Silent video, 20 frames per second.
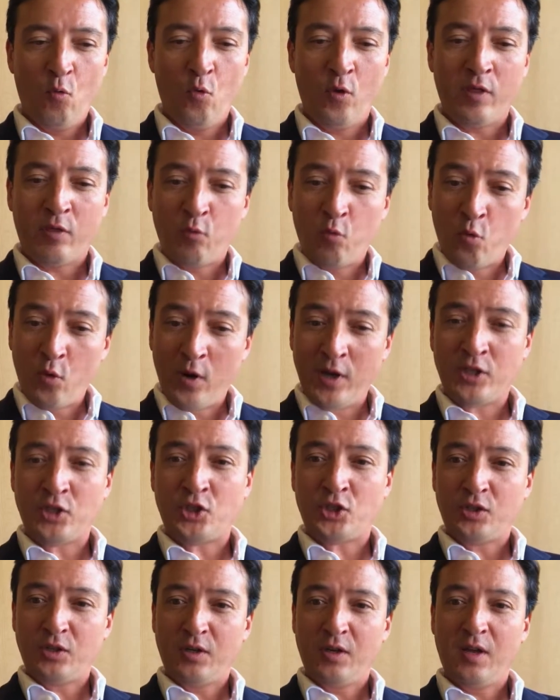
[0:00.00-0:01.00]
with
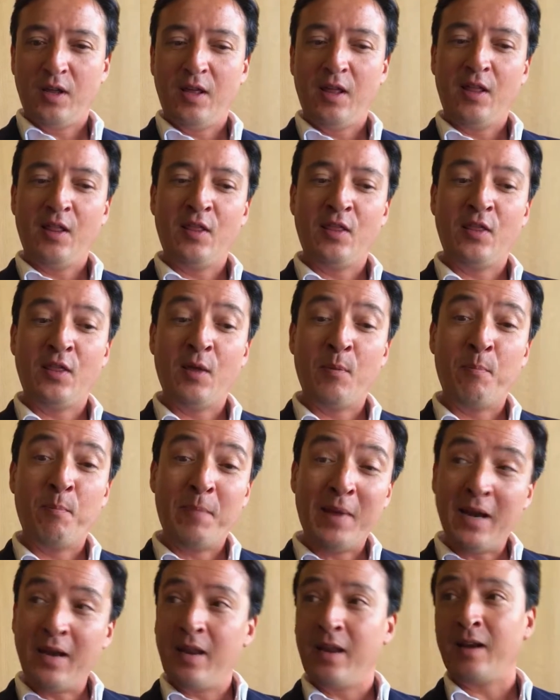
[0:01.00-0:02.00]
which the
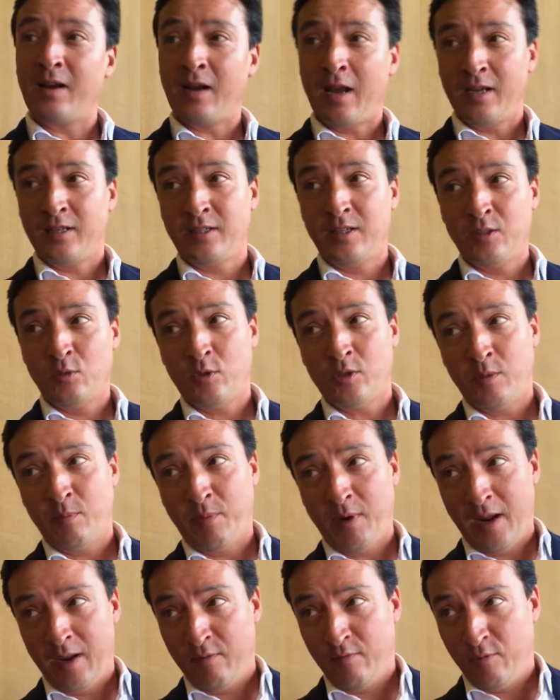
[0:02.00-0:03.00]
building license was
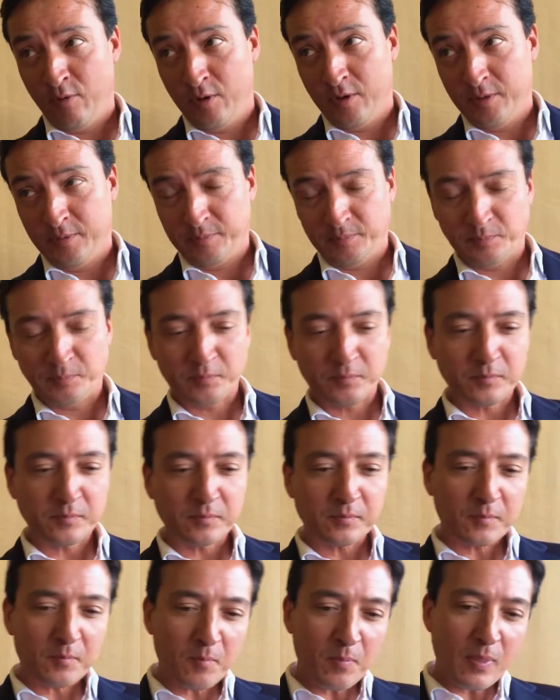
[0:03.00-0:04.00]
applied for. Mm.
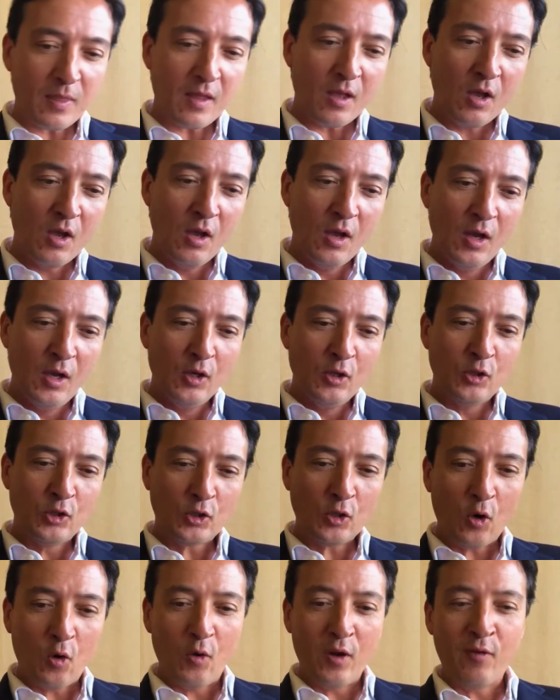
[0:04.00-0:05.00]

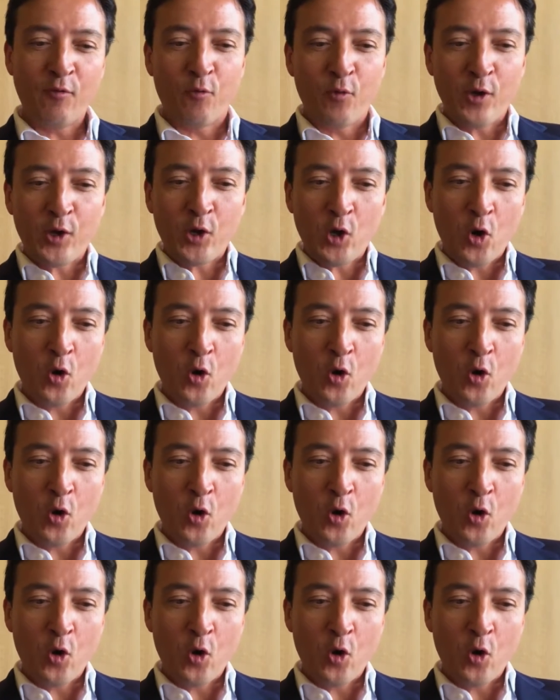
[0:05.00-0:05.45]
So if we